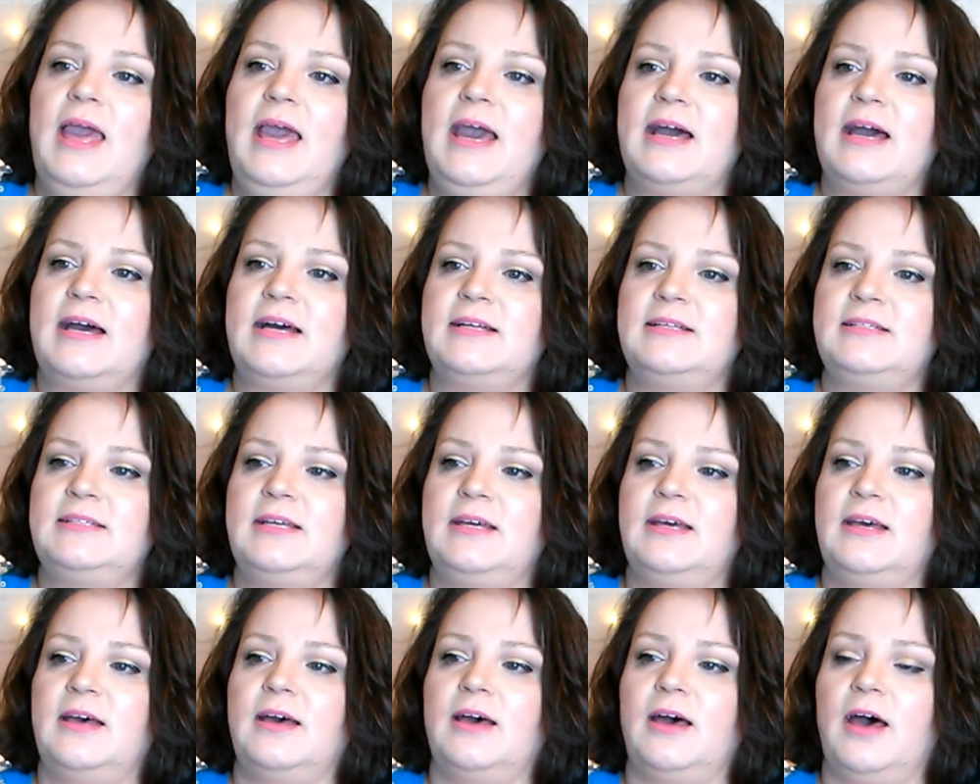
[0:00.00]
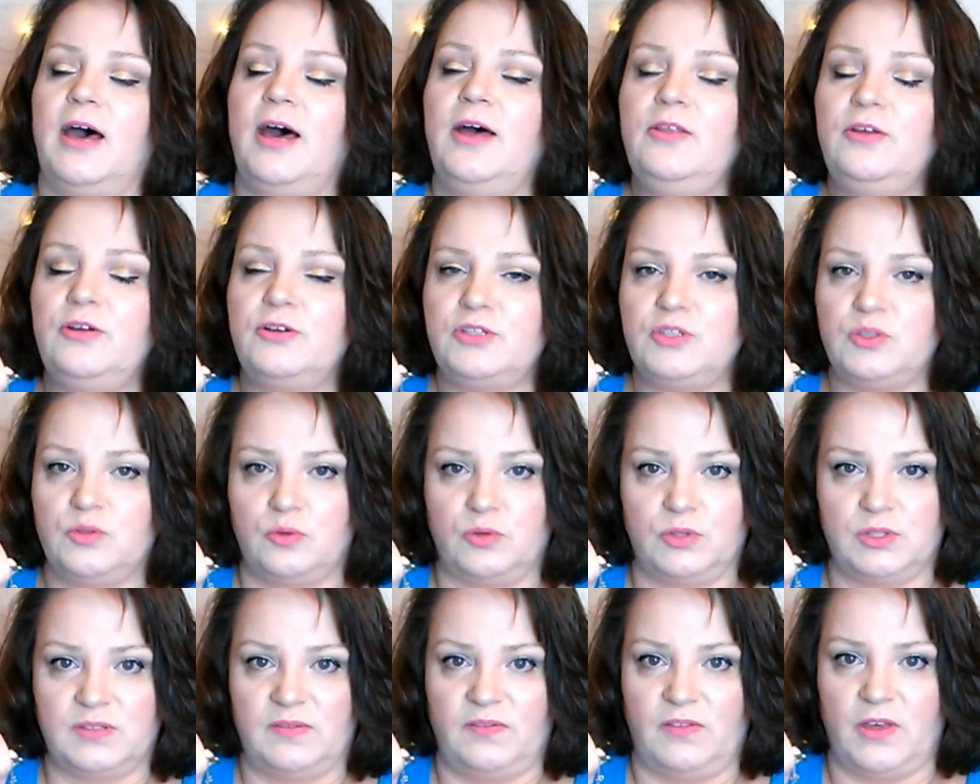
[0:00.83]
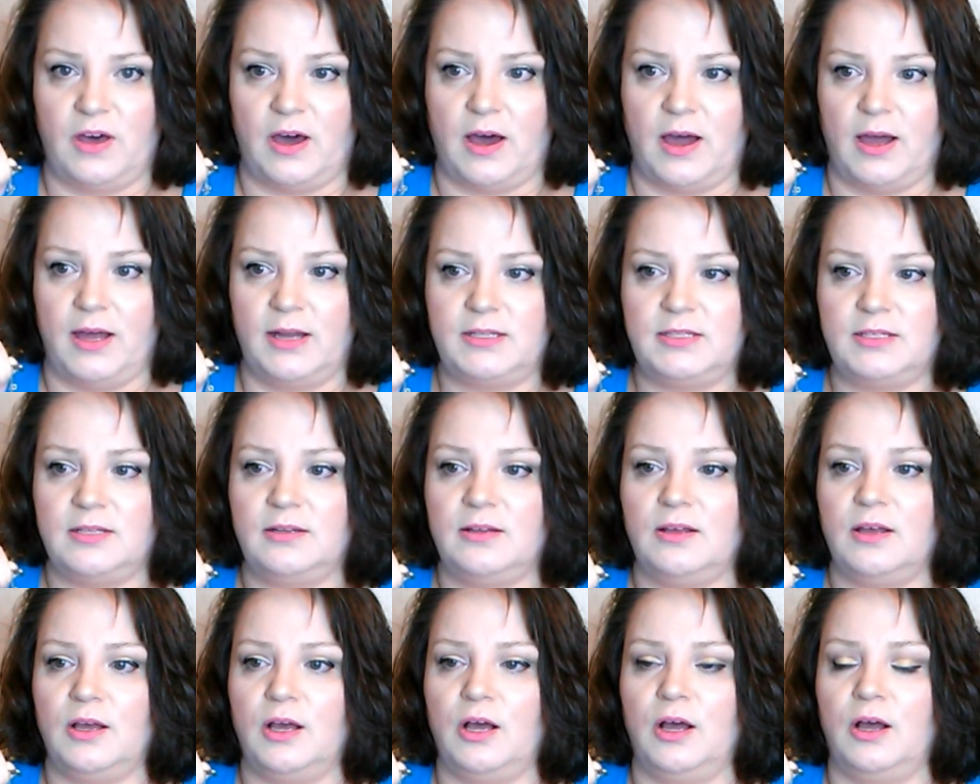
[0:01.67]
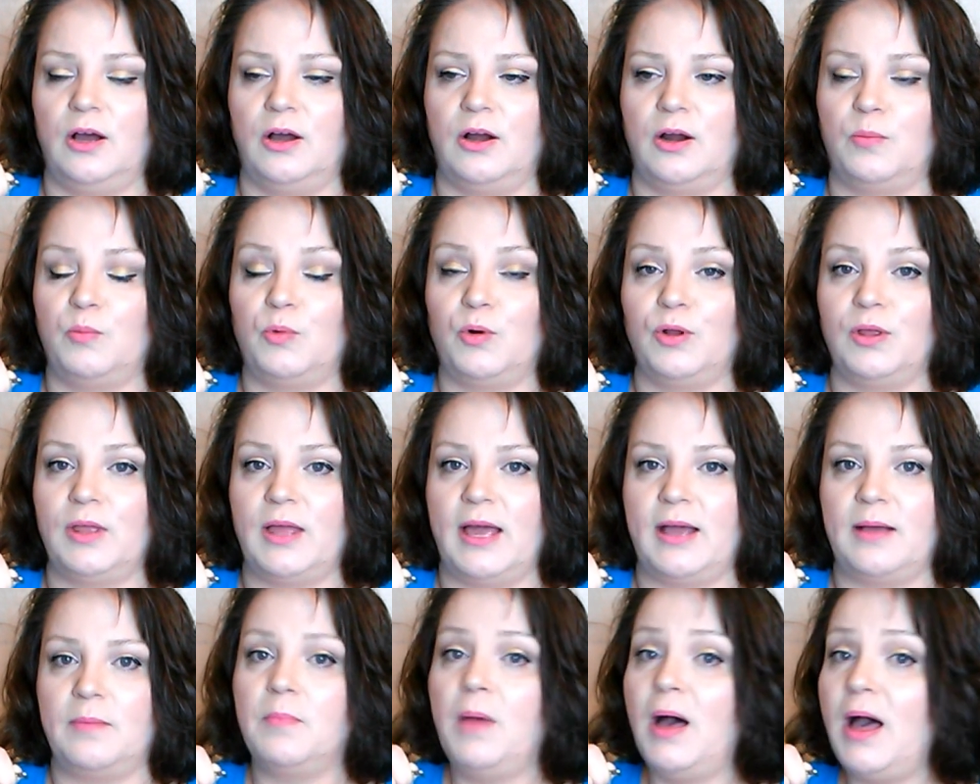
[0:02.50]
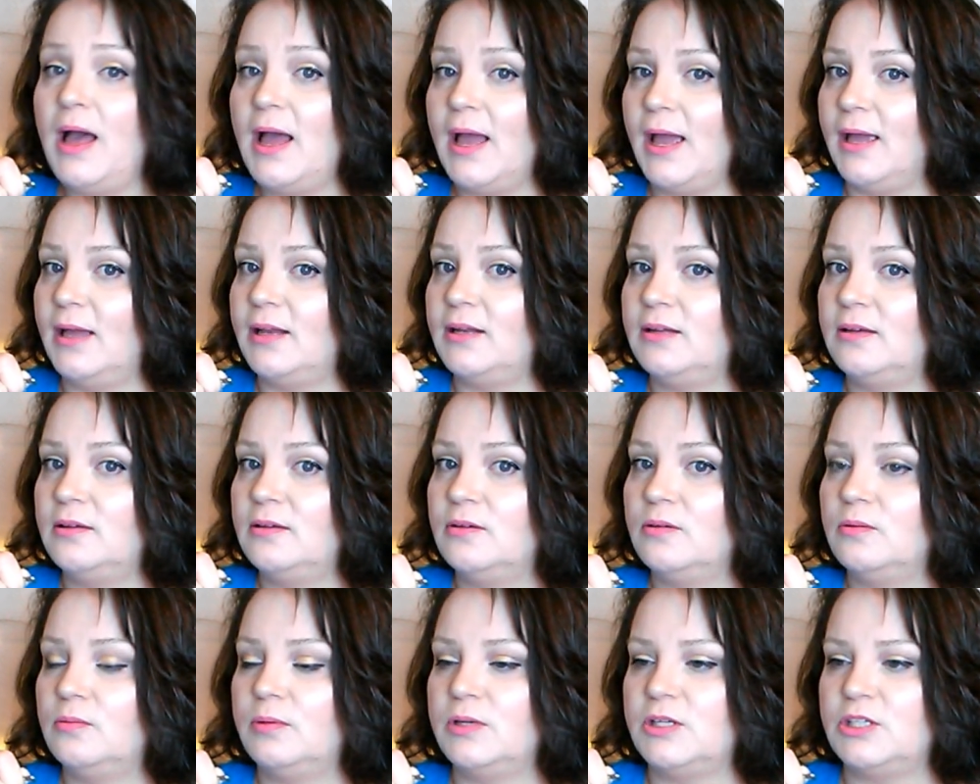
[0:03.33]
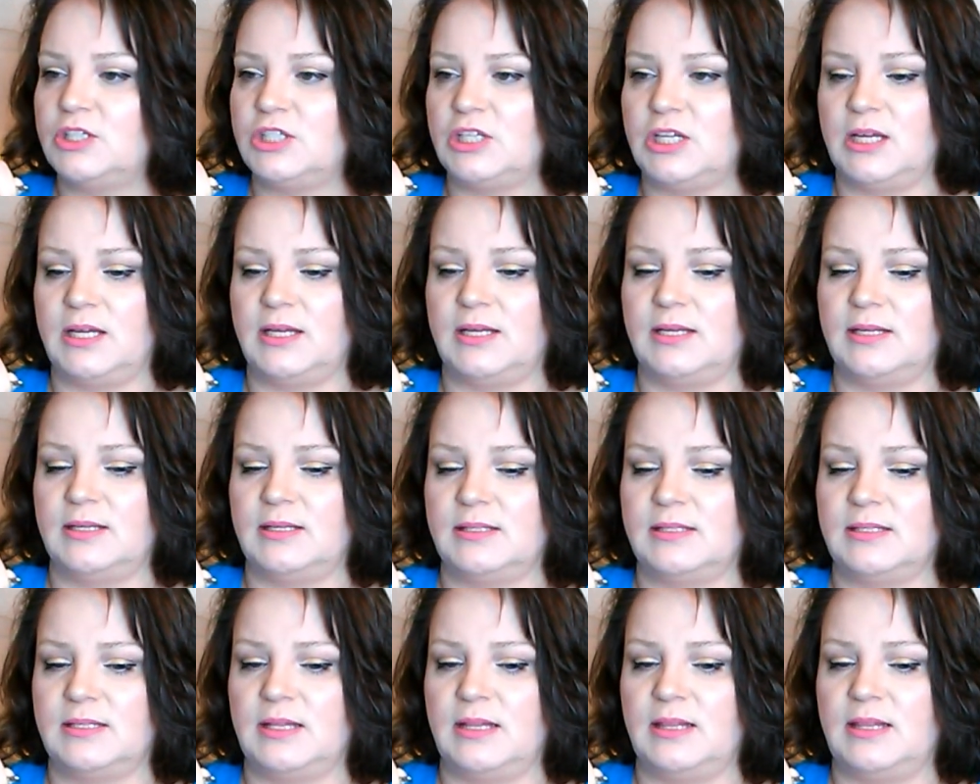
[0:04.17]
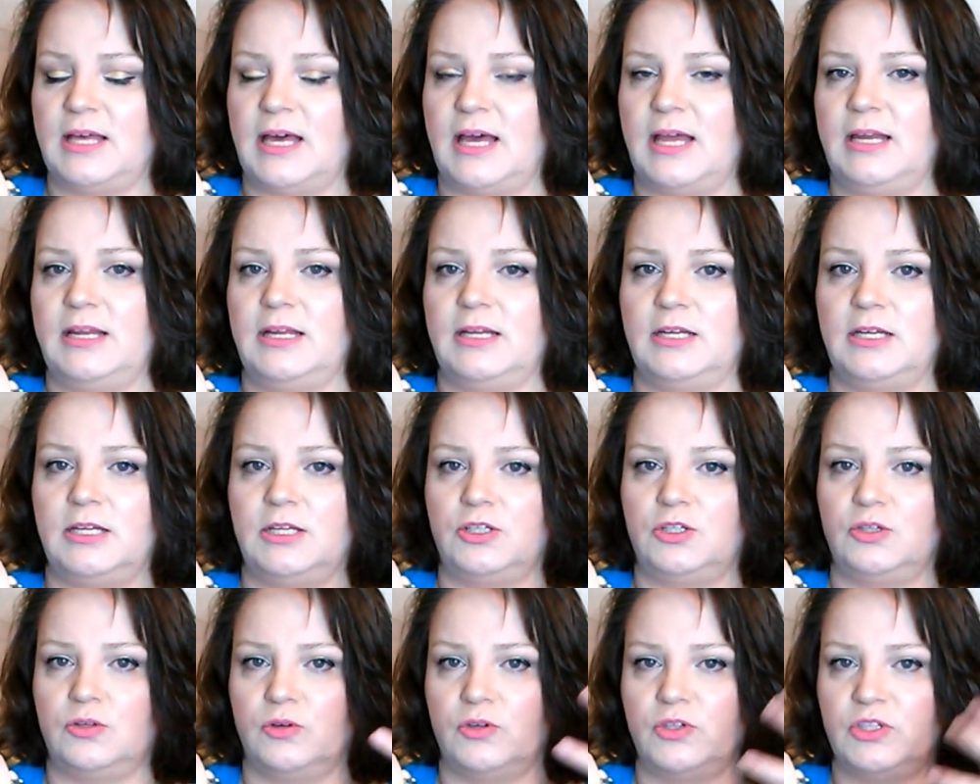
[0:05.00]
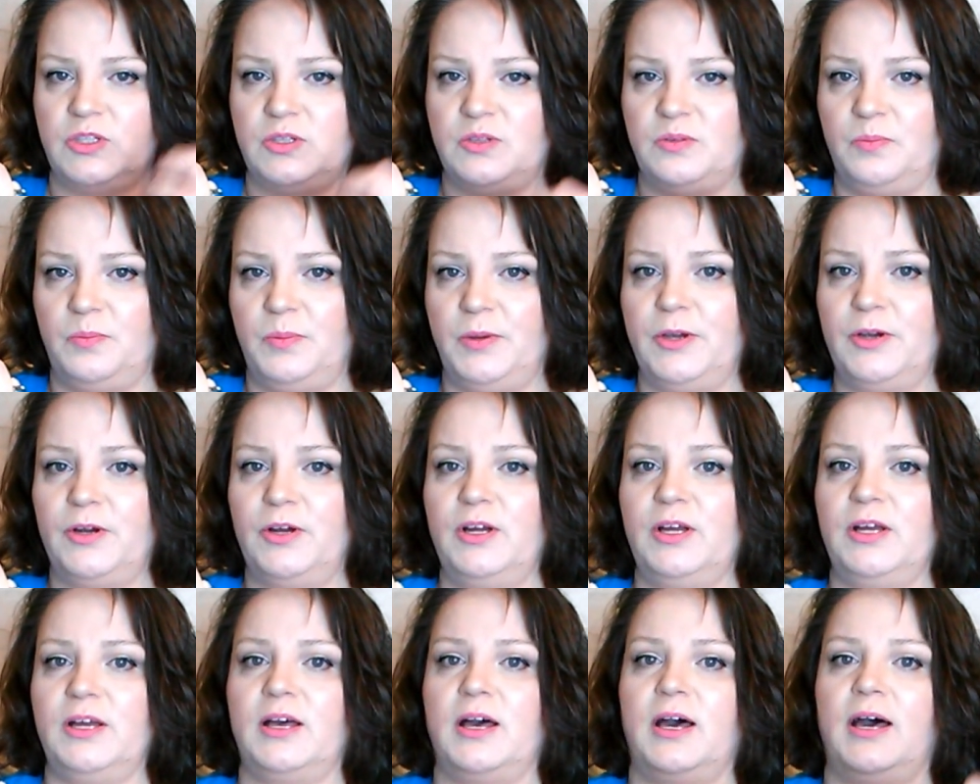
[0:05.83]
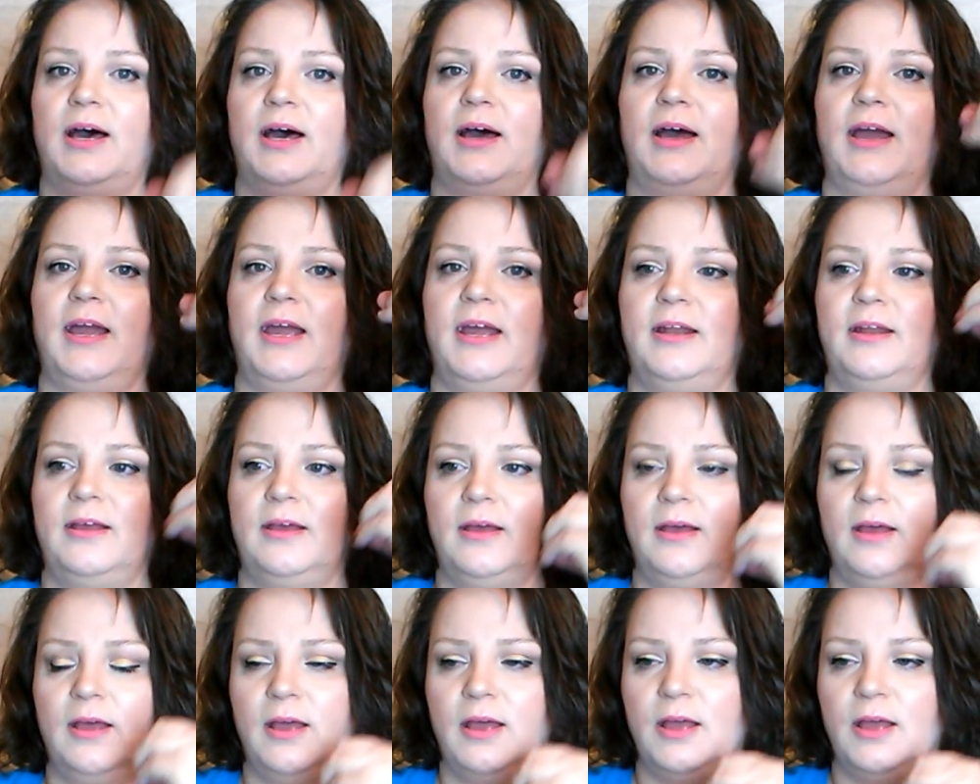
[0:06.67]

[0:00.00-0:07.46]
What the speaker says: And other schools of thought are more like mine, which is that it is your spirit guide,